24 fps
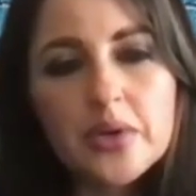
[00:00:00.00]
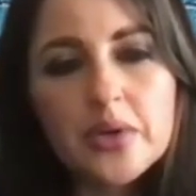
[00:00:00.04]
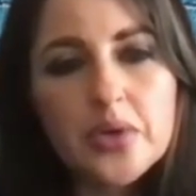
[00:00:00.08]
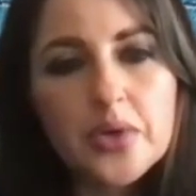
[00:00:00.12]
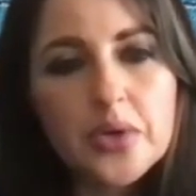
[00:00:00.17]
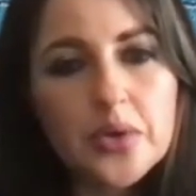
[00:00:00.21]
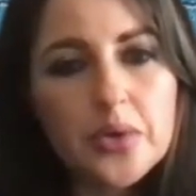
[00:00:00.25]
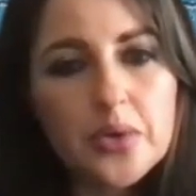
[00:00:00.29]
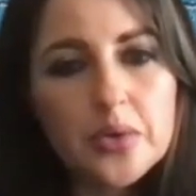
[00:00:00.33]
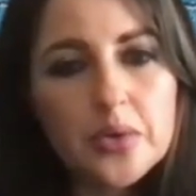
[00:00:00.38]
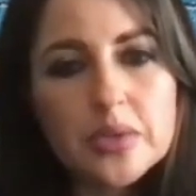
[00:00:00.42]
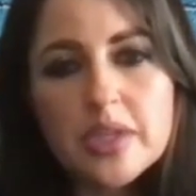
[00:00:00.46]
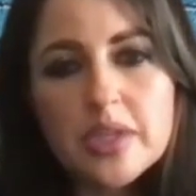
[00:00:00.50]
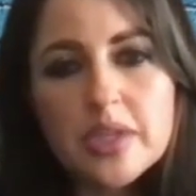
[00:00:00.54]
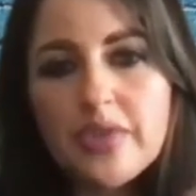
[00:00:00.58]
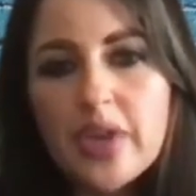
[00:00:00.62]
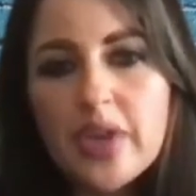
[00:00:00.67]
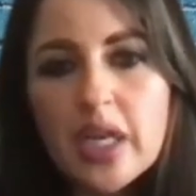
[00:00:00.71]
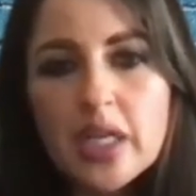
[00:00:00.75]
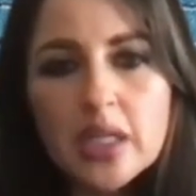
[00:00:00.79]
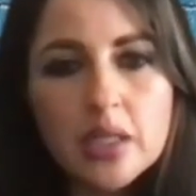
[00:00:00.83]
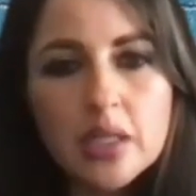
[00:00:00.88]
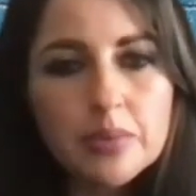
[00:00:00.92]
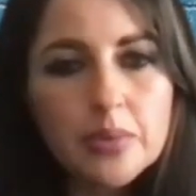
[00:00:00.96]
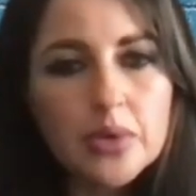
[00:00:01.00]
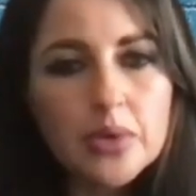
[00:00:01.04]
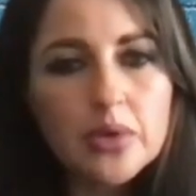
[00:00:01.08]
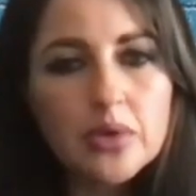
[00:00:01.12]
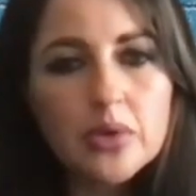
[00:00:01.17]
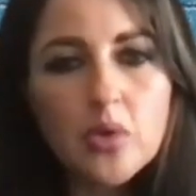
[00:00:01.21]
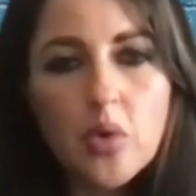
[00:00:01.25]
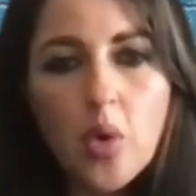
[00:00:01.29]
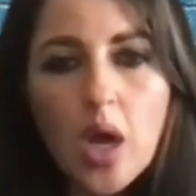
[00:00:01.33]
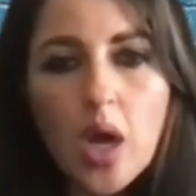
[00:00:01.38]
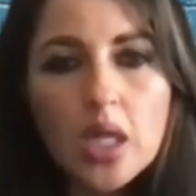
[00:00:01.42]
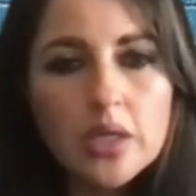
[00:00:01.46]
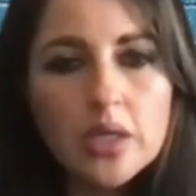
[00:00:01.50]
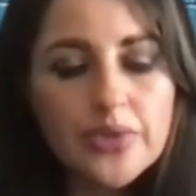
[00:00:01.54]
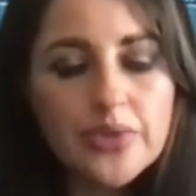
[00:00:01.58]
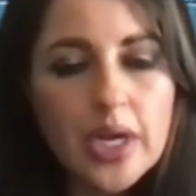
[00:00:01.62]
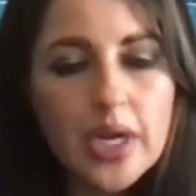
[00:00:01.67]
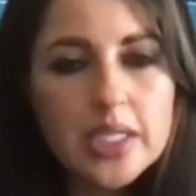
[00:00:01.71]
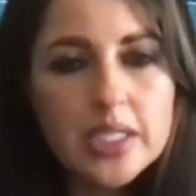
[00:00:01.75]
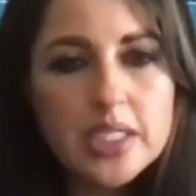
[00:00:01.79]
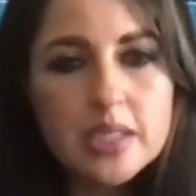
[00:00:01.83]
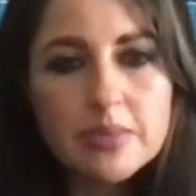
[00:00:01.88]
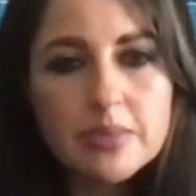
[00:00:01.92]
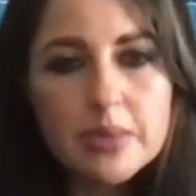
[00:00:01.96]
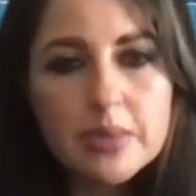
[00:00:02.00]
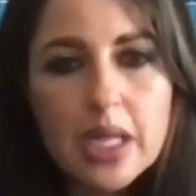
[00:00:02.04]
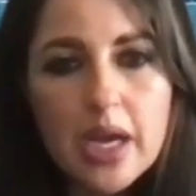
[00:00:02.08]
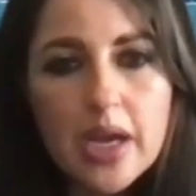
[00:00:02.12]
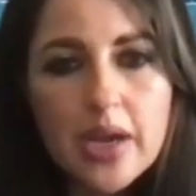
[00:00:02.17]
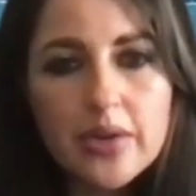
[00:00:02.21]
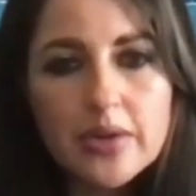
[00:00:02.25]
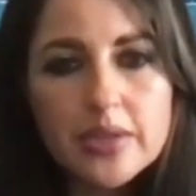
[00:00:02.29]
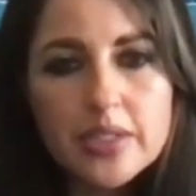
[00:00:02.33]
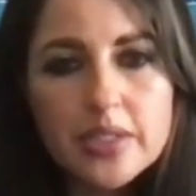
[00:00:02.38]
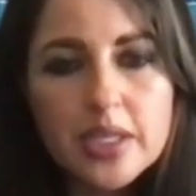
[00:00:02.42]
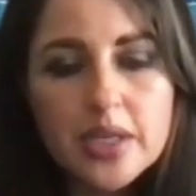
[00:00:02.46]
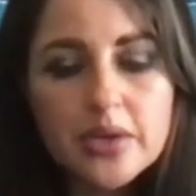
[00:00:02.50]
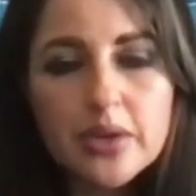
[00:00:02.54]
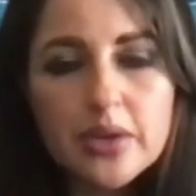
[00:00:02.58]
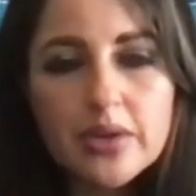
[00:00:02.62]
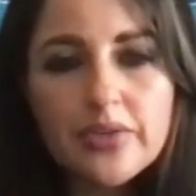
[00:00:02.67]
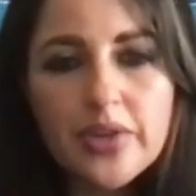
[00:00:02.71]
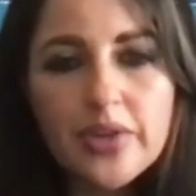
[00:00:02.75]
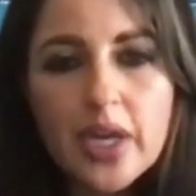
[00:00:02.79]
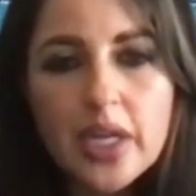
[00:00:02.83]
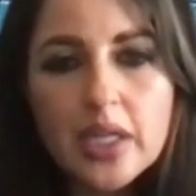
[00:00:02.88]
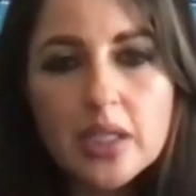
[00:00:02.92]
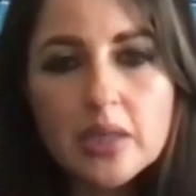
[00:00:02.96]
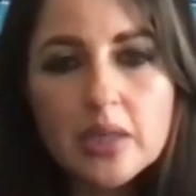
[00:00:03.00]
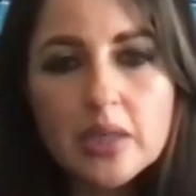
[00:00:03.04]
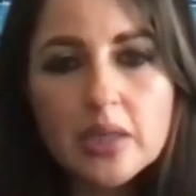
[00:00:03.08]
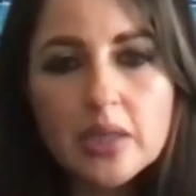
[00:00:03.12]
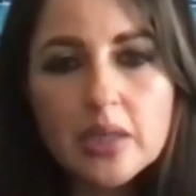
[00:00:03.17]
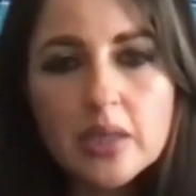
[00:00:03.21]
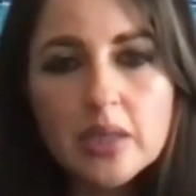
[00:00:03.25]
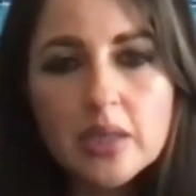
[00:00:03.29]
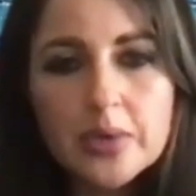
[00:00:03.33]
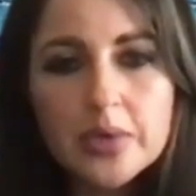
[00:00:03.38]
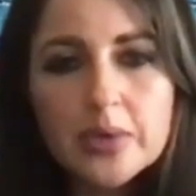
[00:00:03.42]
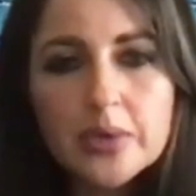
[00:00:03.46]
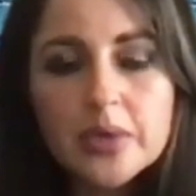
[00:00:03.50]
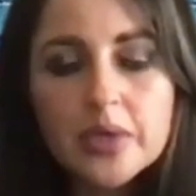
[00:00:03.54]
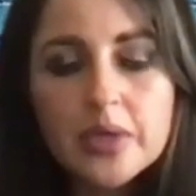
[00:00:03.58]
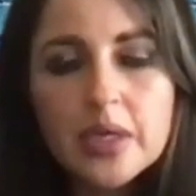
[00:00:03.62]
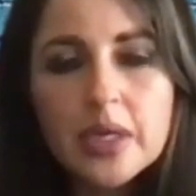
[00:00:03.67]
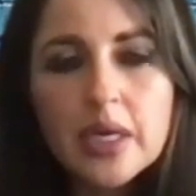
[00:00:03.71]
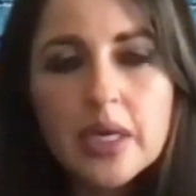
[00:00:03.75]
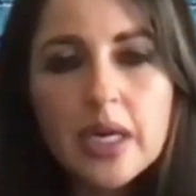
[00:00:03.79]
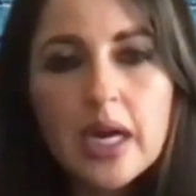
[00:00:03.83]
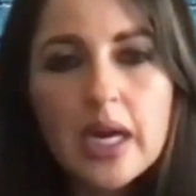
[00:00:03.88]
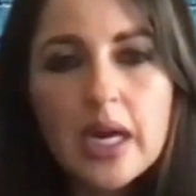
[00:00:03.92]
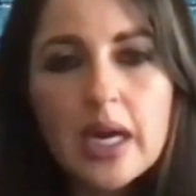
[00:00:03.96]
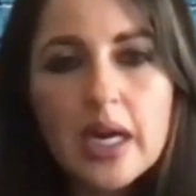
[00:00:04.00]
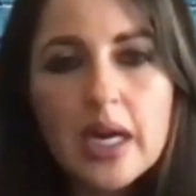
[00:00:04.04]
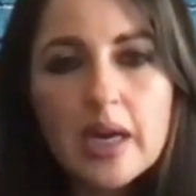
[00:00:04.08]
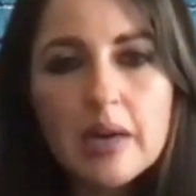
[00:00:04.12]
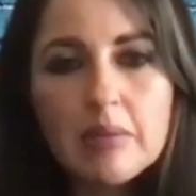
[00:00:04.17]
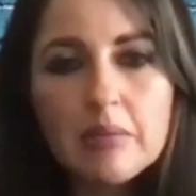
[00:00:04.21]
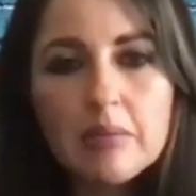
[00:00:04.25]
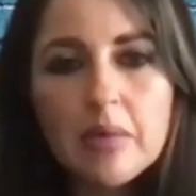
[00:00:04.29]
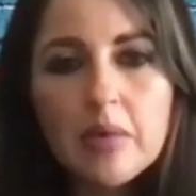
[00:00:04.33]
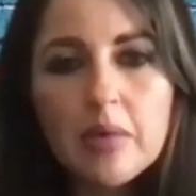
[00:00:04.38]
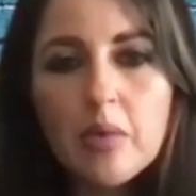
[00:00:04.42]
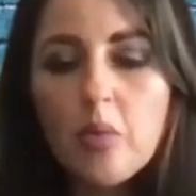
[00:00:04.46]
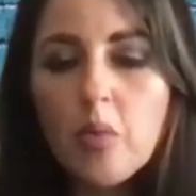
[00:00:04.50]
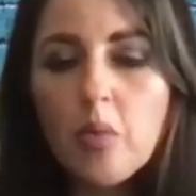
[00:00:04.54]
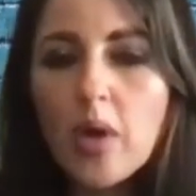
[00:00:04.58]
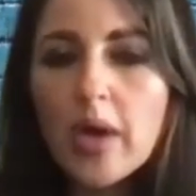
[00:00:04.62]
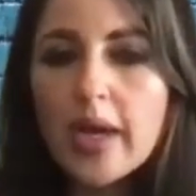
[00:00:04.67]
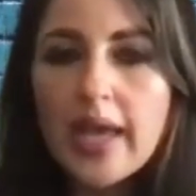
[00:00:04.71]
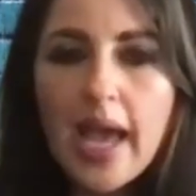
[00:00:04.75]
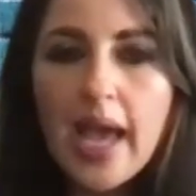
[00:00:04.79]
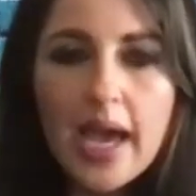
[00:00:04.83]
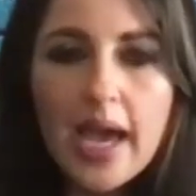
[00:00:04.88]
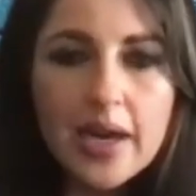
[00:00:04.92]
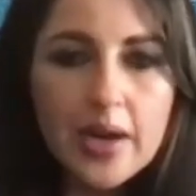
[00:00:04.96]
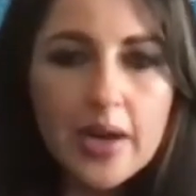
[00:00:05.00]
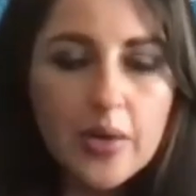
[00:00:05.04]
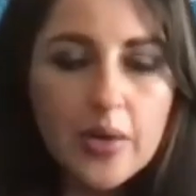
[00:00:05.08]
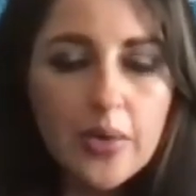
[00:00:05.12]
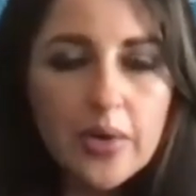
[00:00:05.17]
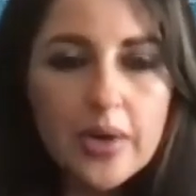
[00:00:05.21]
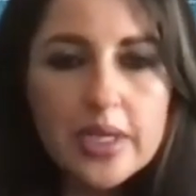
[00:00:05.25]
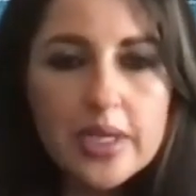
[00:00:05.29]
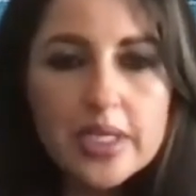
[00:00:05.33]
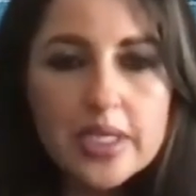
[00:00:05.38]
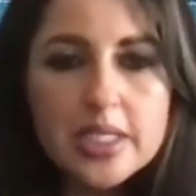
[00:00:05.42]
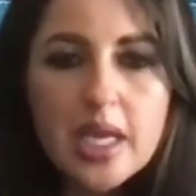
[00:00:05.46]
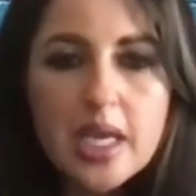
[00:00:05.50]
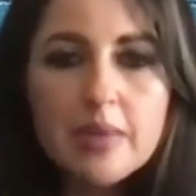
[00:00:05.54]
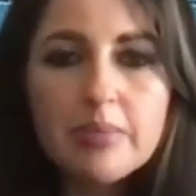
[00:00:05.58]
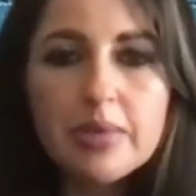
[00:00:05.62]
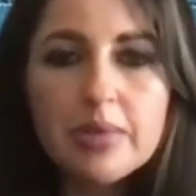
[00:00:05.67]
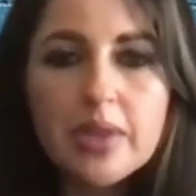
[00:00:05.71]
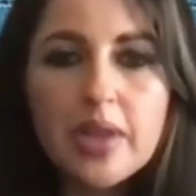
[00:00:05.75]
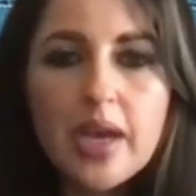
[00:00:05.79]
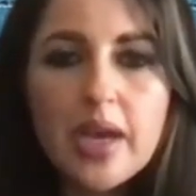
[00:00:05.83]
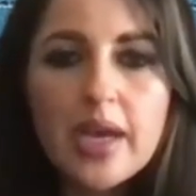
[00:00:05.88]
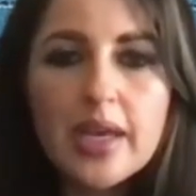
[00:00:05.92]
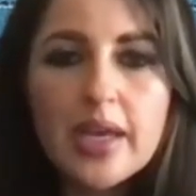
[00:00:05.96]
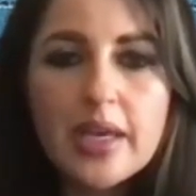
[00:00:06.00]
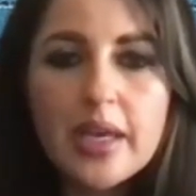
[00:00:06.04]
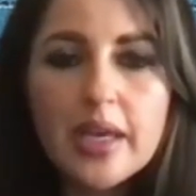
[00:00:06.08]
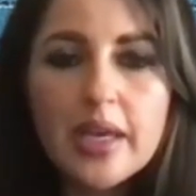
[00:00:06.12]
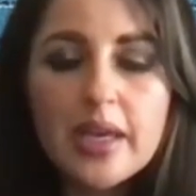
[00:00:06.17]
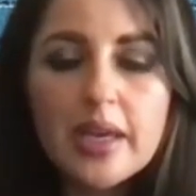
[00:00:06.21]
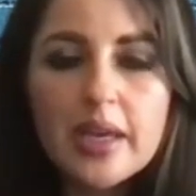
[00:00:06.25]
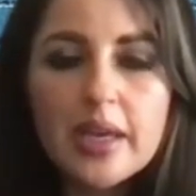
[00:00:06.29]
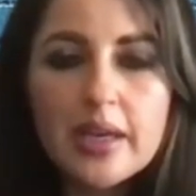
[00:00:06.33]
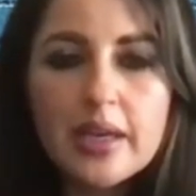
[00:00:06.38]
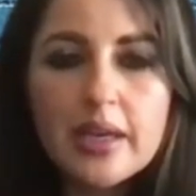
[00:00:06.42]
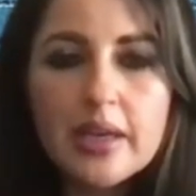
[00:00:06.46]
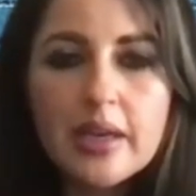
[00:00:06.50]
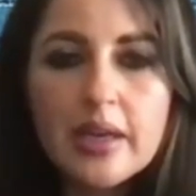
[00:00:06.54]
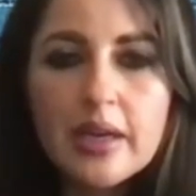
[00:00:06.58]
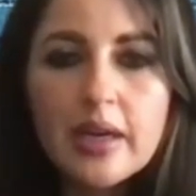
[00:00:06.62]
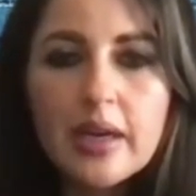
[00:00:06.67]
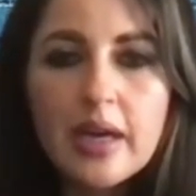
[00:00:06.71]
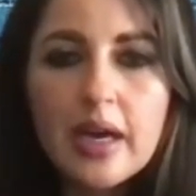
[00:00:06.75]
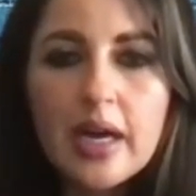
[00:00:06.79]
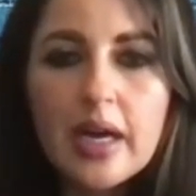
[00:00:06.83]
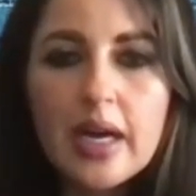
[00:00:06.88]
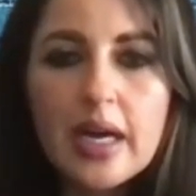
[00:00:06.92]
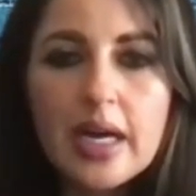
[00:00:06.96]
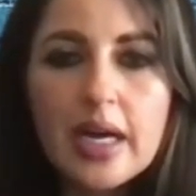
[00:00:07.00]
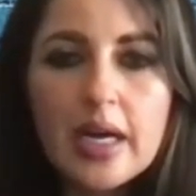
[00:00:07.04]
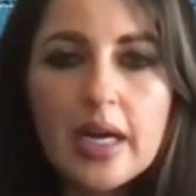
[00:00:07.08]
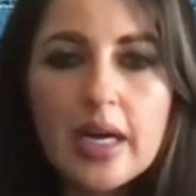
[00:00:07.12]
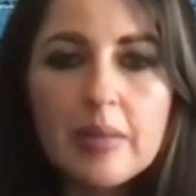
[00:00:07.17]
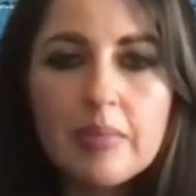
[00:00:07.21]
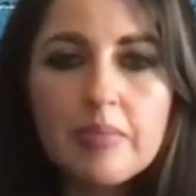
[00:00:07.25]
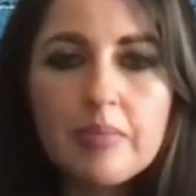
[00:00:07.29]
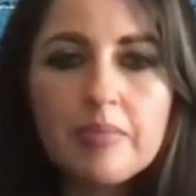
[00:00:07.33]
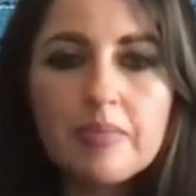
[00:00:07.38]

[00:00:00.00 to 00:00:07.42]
who's available, qualified suppliers that are available, um, what categories they play mm-hmm. in. Um,